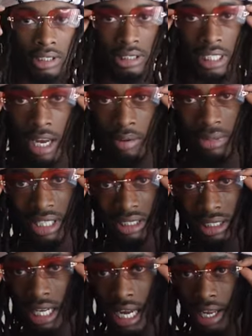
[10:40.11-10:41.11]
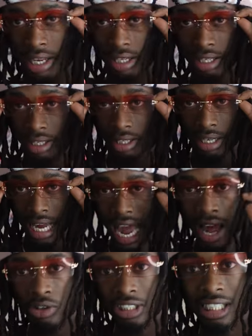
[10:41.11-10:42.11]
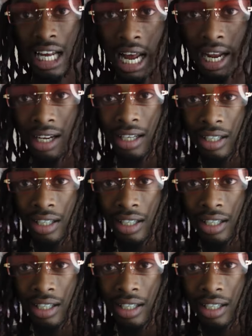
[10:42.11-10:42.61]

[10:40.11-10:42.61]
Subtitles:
Tell me it's not. How it's not?